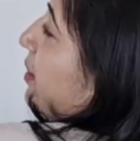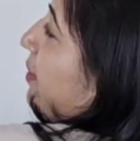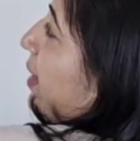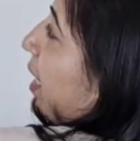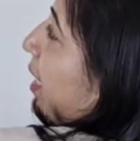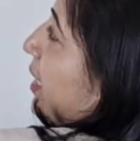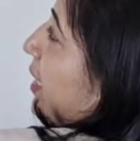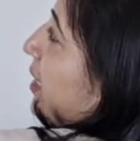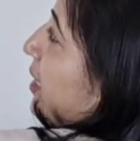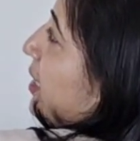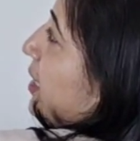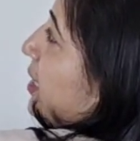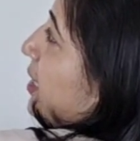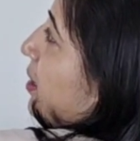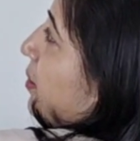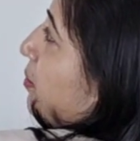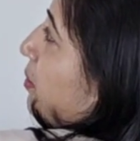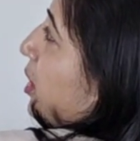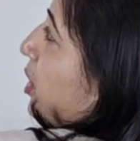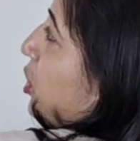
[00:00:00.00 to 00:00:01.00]
dividing this
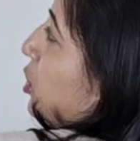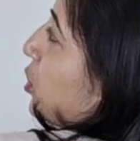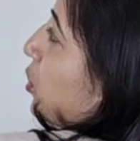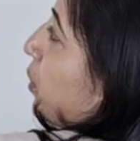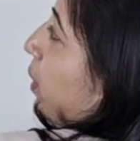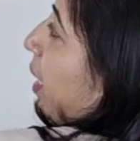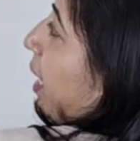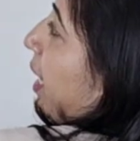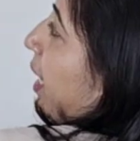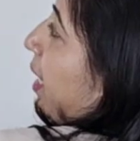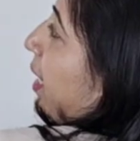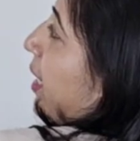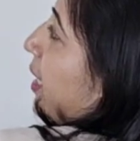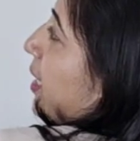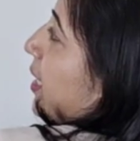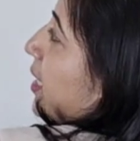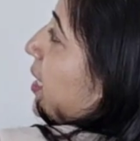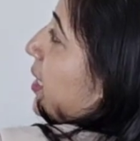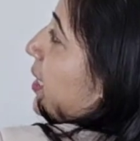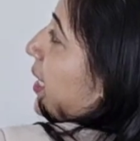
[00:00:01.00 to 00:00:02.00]
number. So 8,
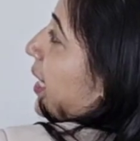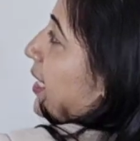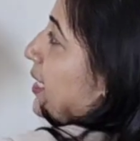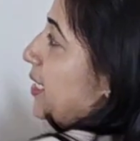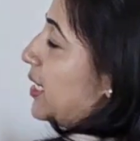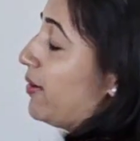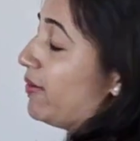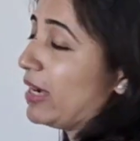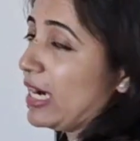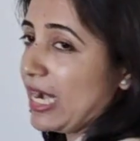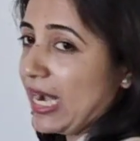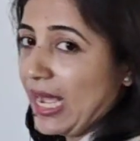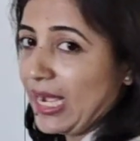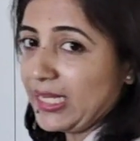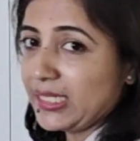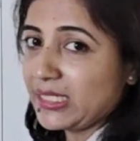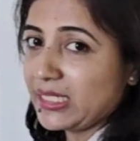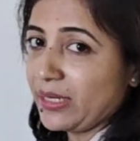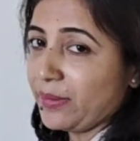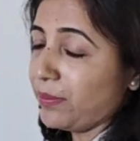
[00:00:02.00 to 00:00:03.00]
that is our
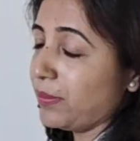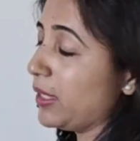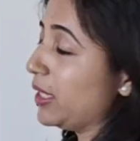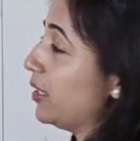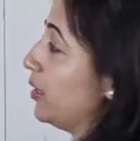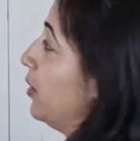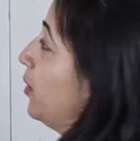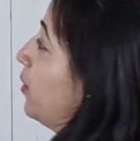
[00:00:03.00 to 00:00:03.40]
last number.